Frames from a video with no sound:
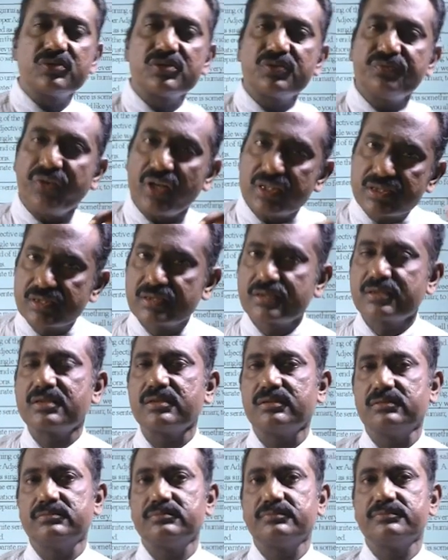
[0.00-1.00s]
first
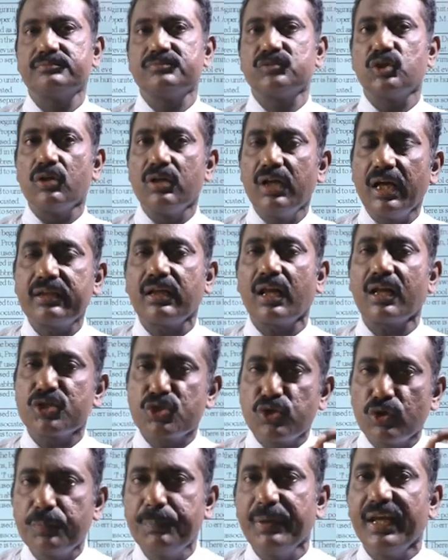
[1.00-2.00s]
letter
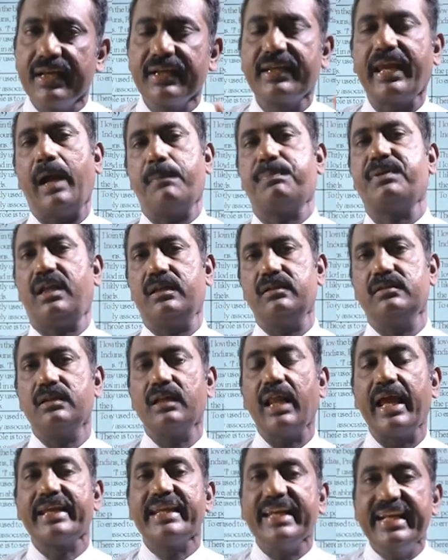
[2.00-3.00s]
should be in capital,
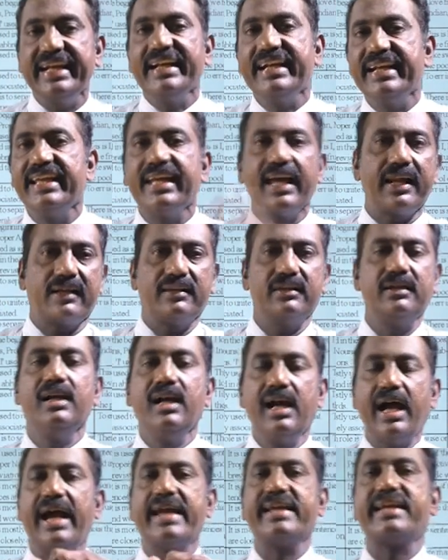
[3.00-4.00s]
like Indian
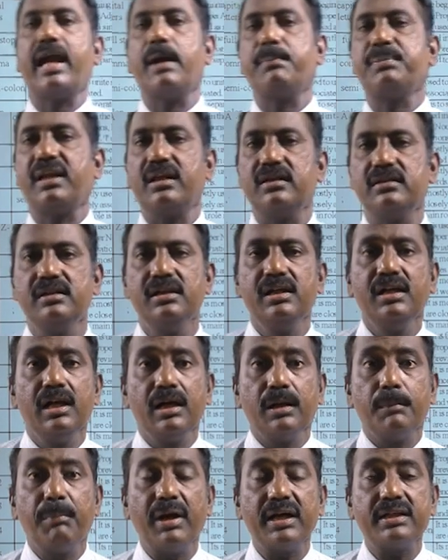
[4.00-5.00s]
I capital.
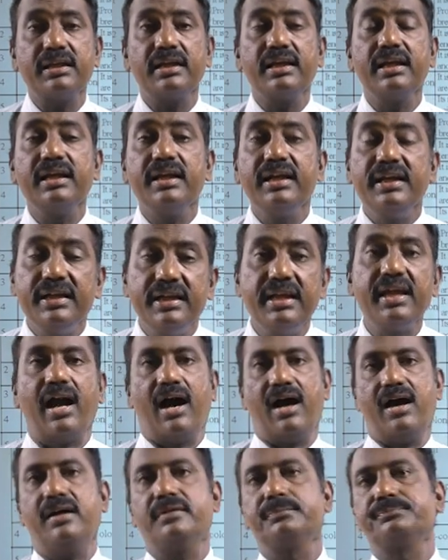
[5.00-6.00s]
But in
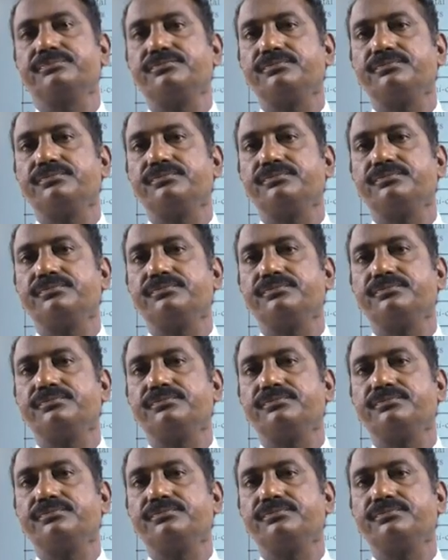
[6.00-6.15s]
India